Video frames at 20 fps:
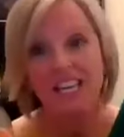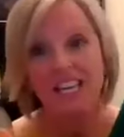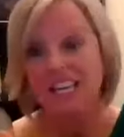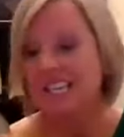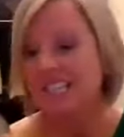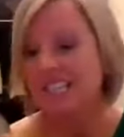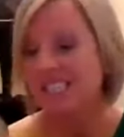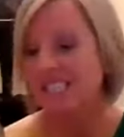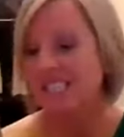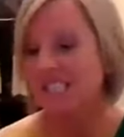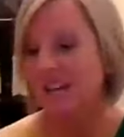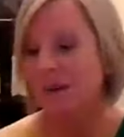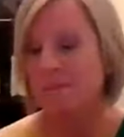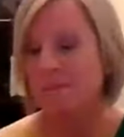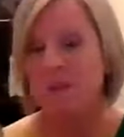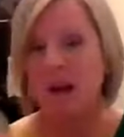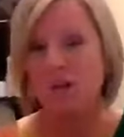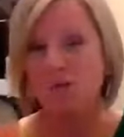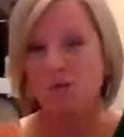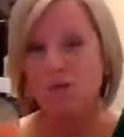It's a
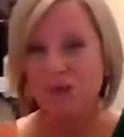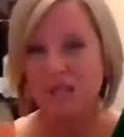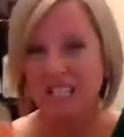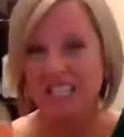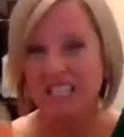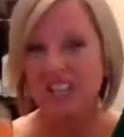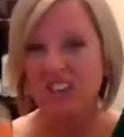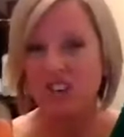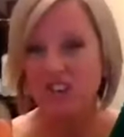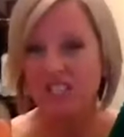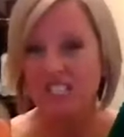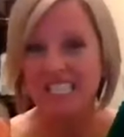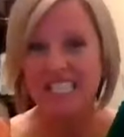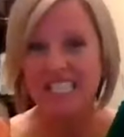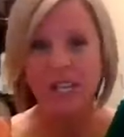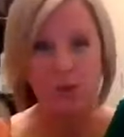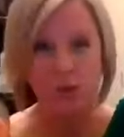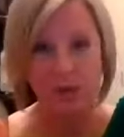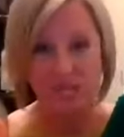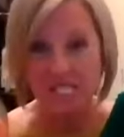really good
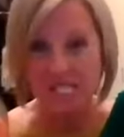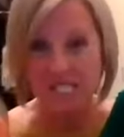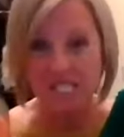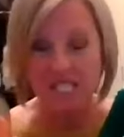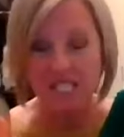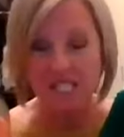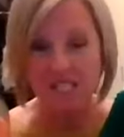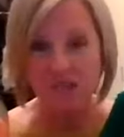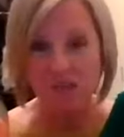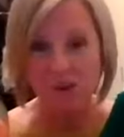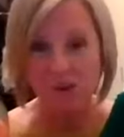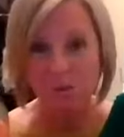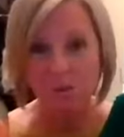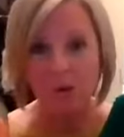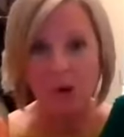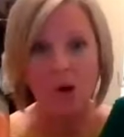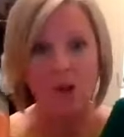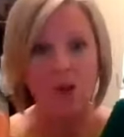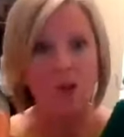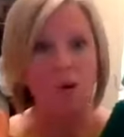degreasing soap,
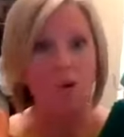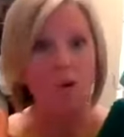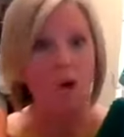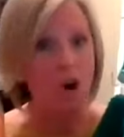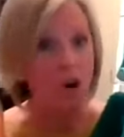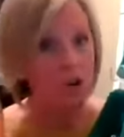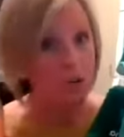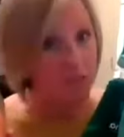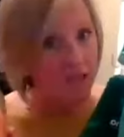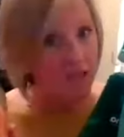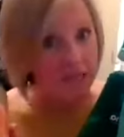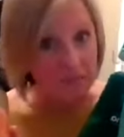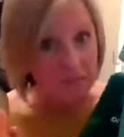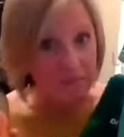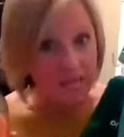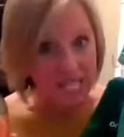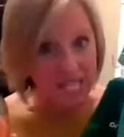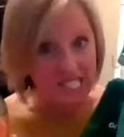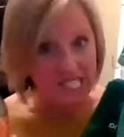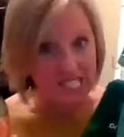although all
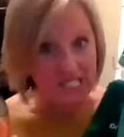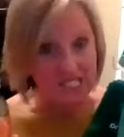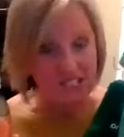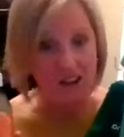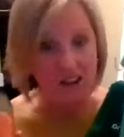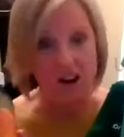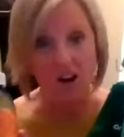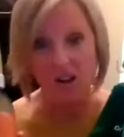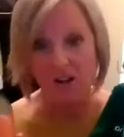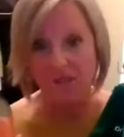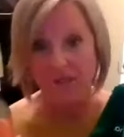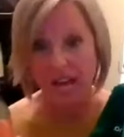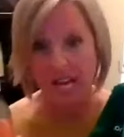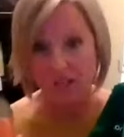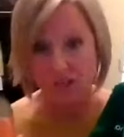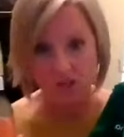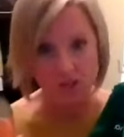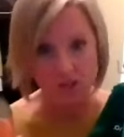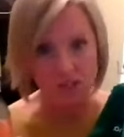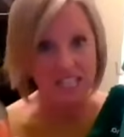plant-based, all
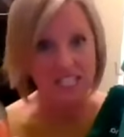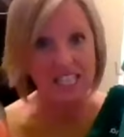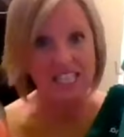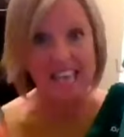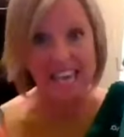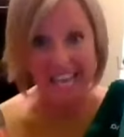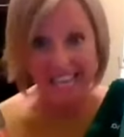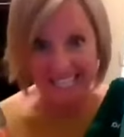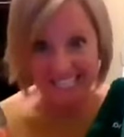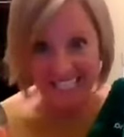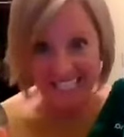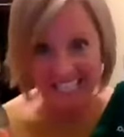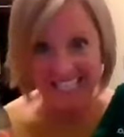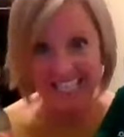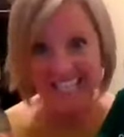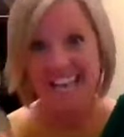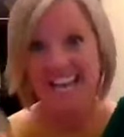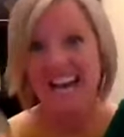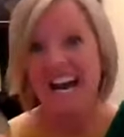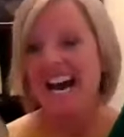natural again.
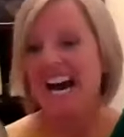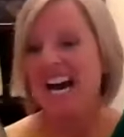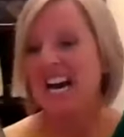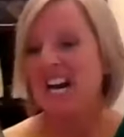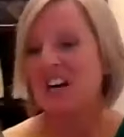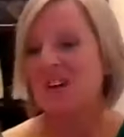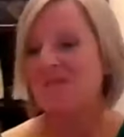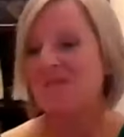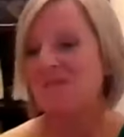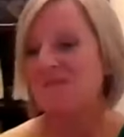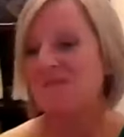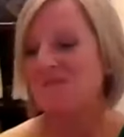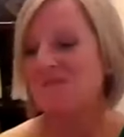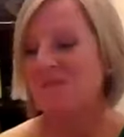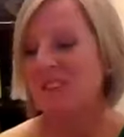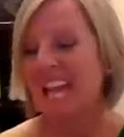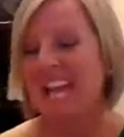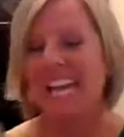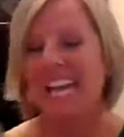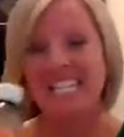
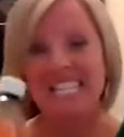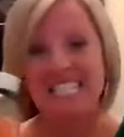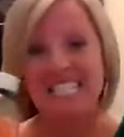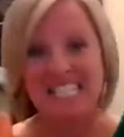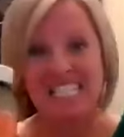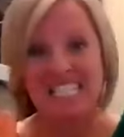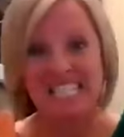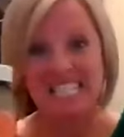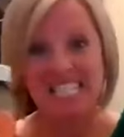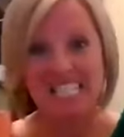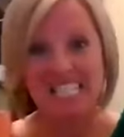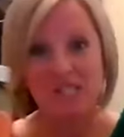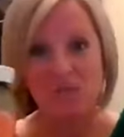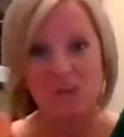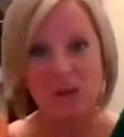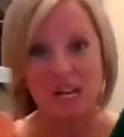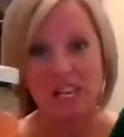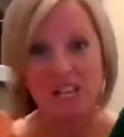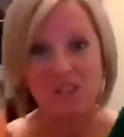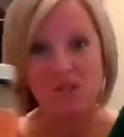And this is
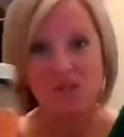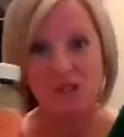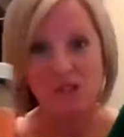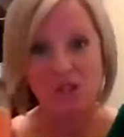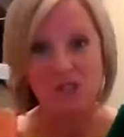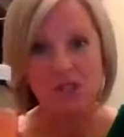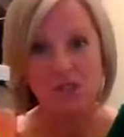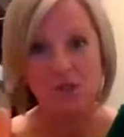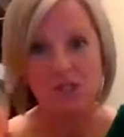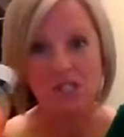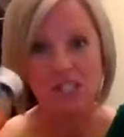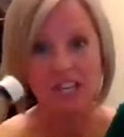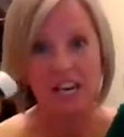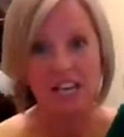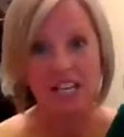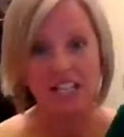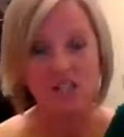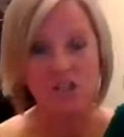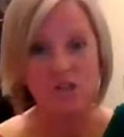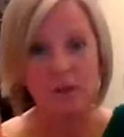what I use also to
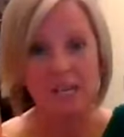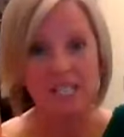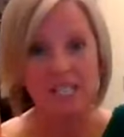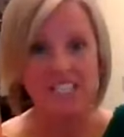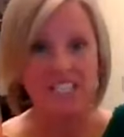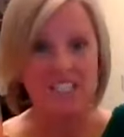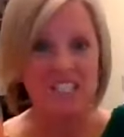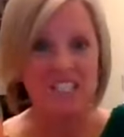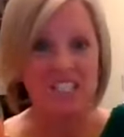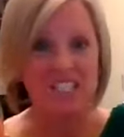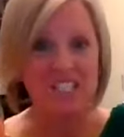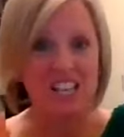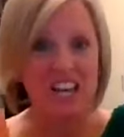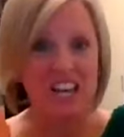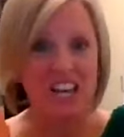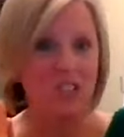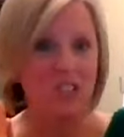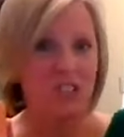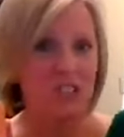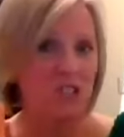kind of do my dishes.
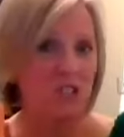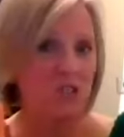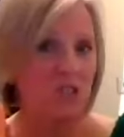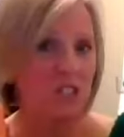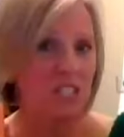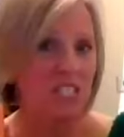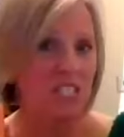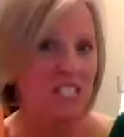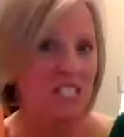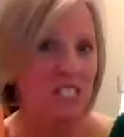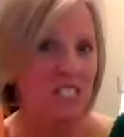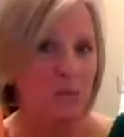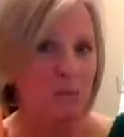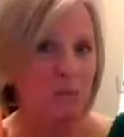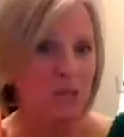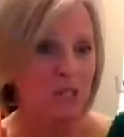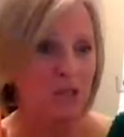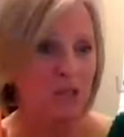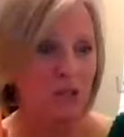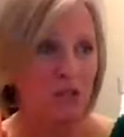I also use this as a
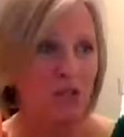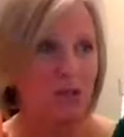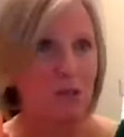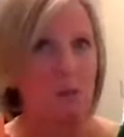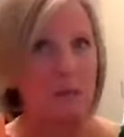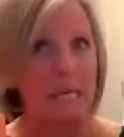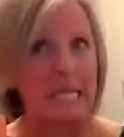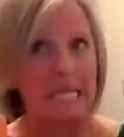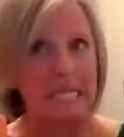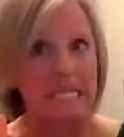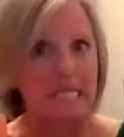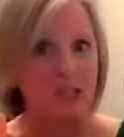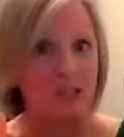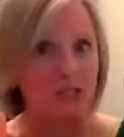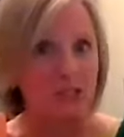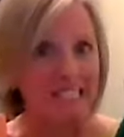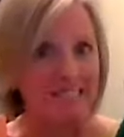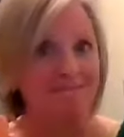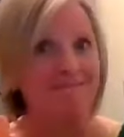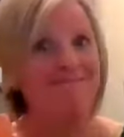pre-treat for my
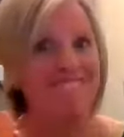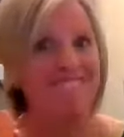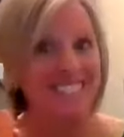laundry.